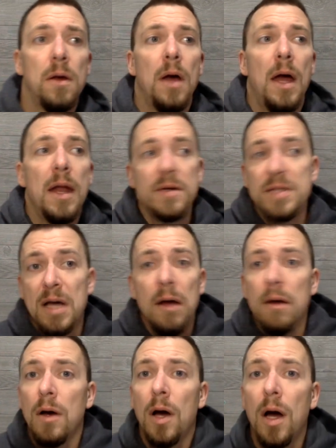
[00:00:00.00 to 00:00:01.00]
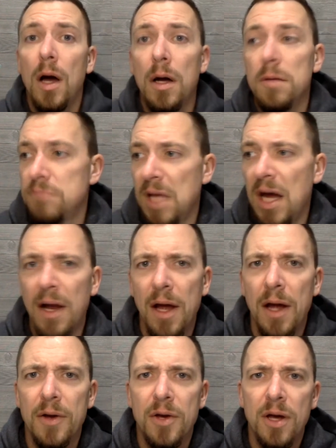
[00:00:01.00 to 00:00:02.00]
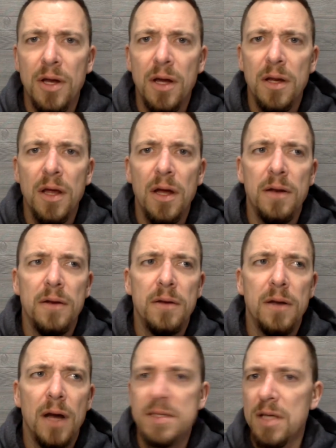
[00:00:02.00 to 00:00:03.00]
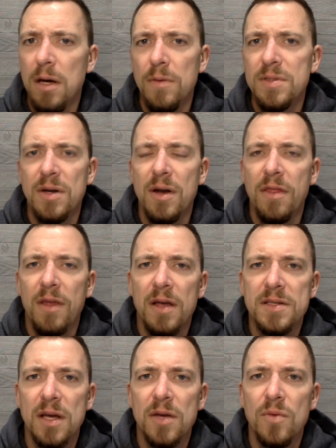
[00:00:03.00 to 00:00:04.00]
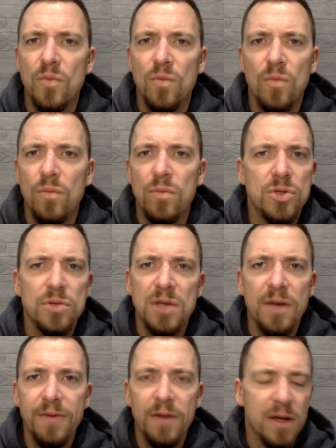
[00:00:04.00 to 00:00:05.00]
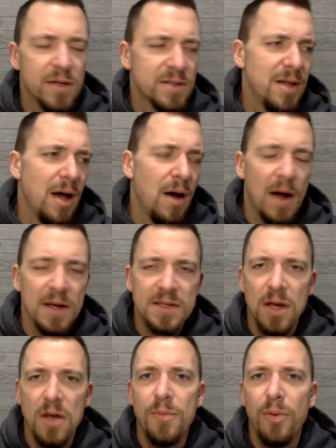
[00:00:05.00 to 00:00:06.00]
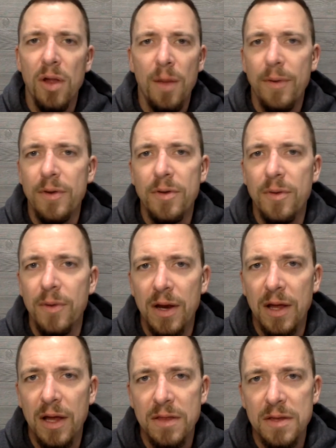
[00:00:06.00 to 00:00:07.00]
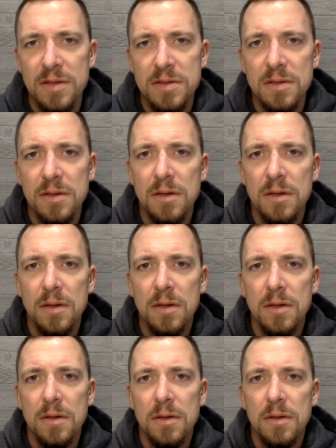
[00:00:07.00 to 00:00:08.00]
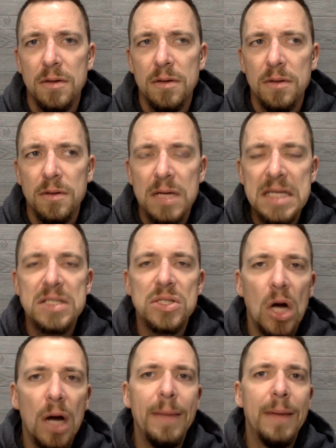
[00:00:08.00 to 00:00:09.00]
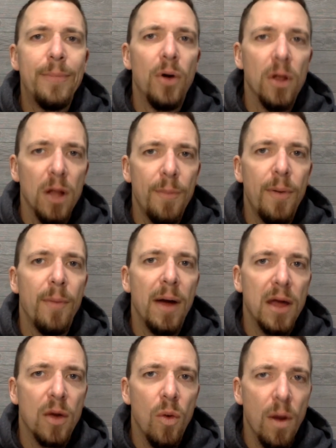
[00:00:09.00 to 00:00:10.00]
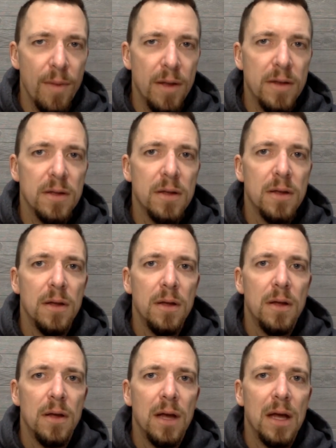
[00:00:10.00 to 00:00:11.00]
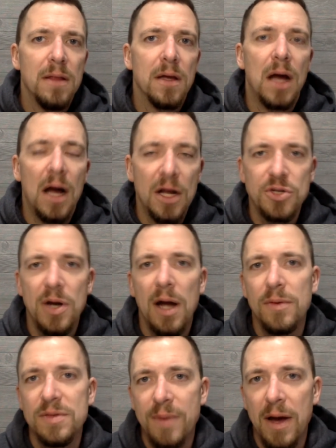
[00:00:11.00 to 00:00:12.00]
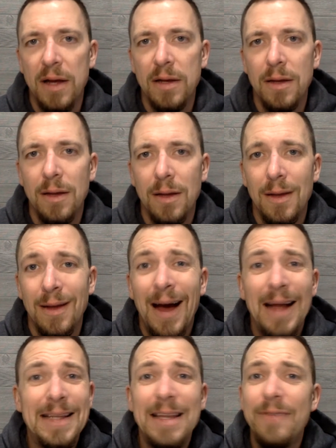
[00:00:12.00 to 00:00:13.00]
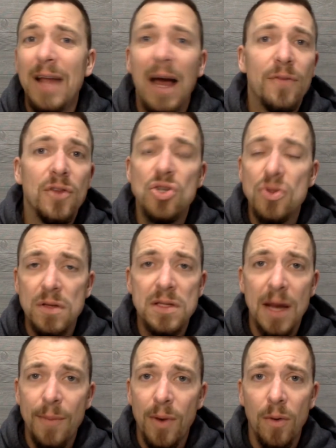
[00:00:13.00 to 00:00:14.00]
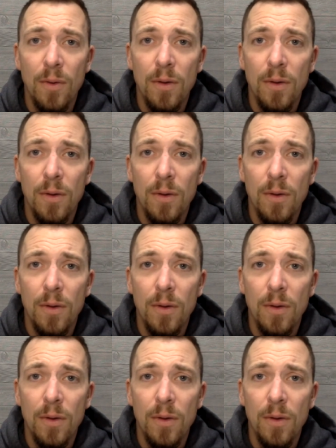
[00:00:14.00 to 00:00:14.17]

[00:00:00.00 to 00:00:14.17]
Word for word: And he goes, huh? Um, yeah, yeah, good, good, good. I said, oh, is there anything else I could do differently? He goes, no, I saw you pull up. I knew you were going to get this. He saw me pull up on my equipment. And the contract was mine. I didn't even have to do the demo.